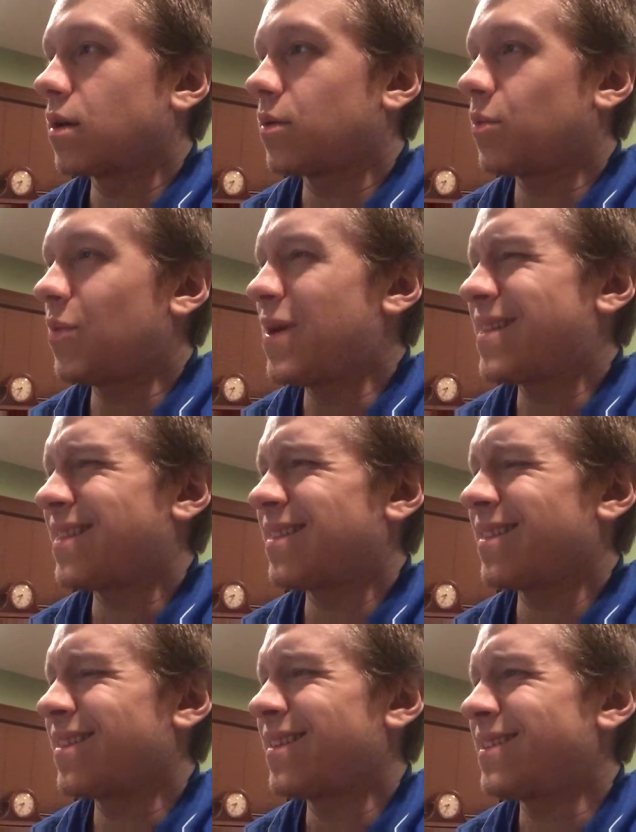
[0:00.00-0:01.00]
What?
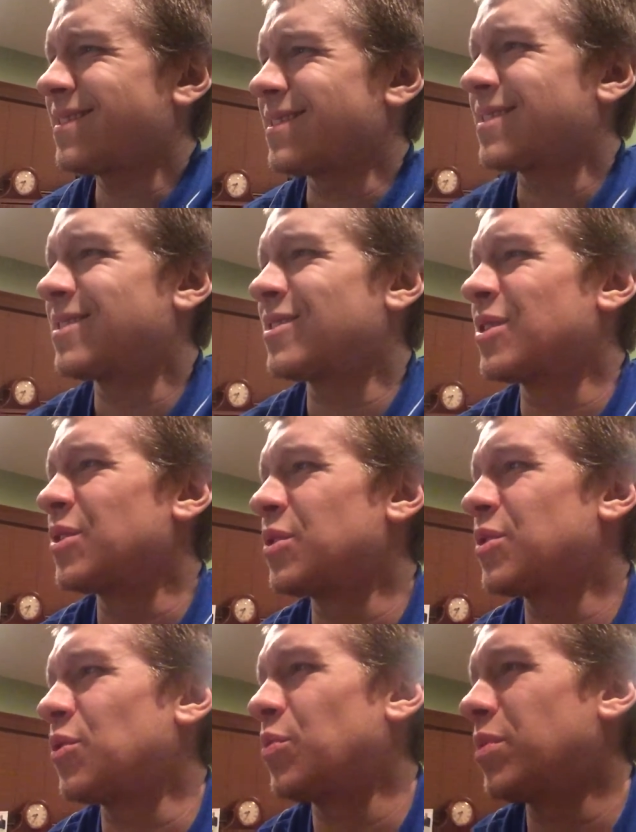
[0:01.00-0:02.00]
This is
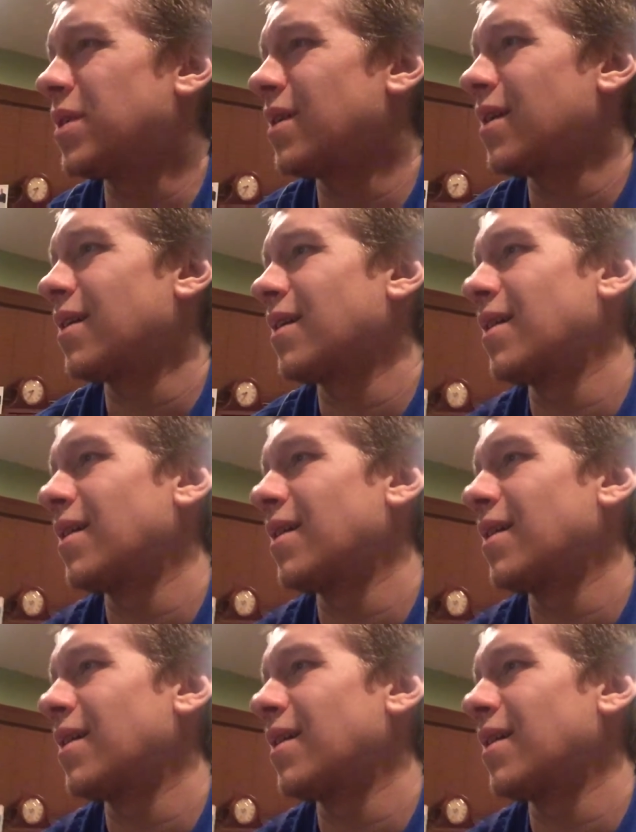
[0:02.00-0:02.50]
stupid.